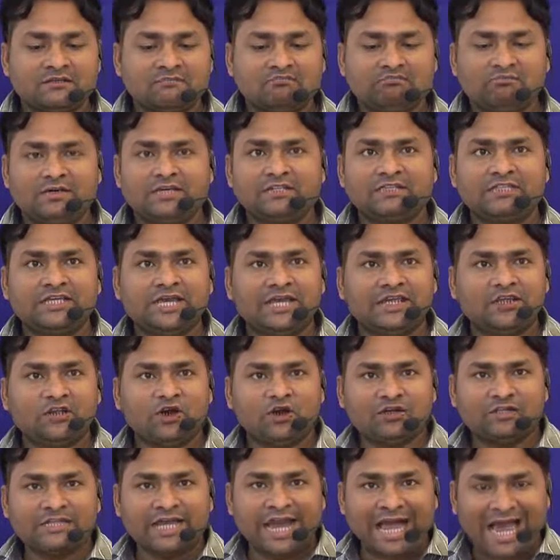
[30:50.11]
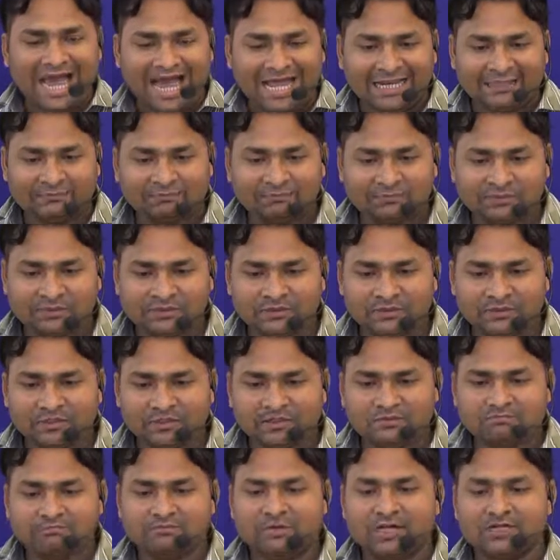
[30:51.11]
One cannot help
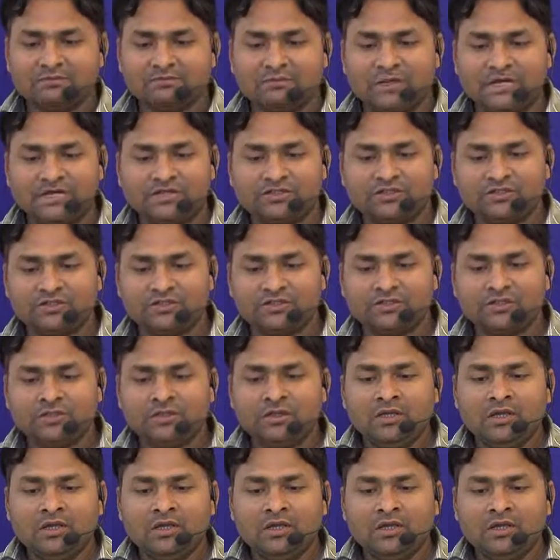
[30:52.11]
but wonder